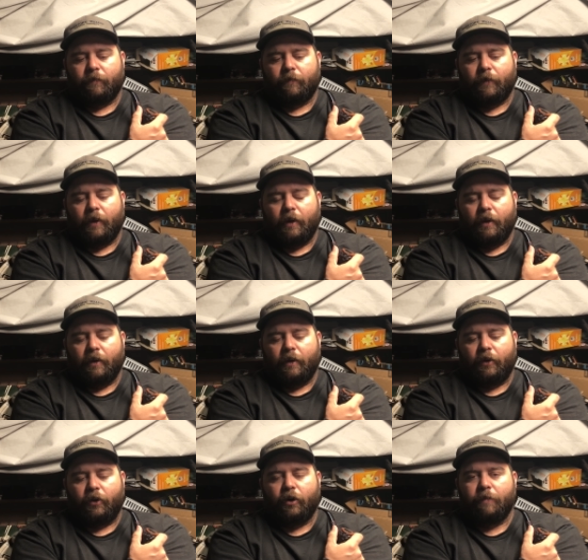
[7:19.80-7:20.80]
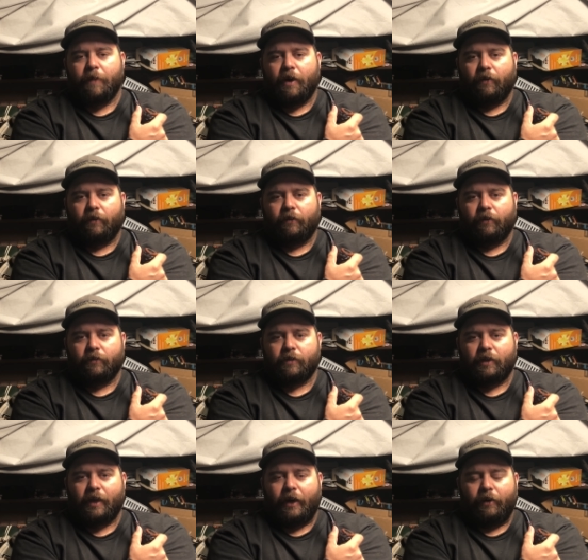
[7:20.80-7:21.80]
a good amount of those
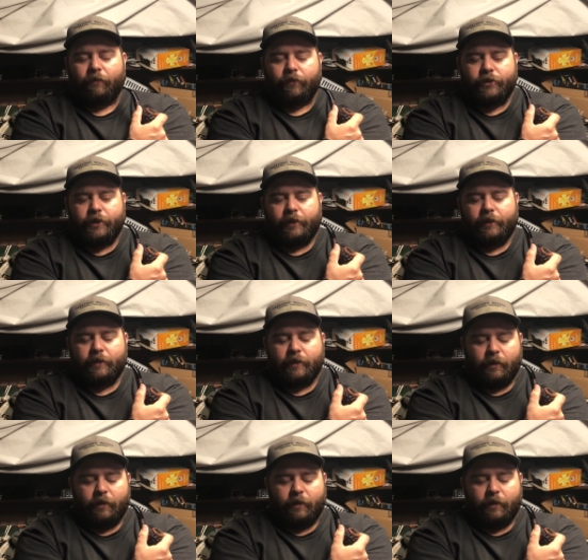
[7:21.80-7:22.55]
lighter Virginias in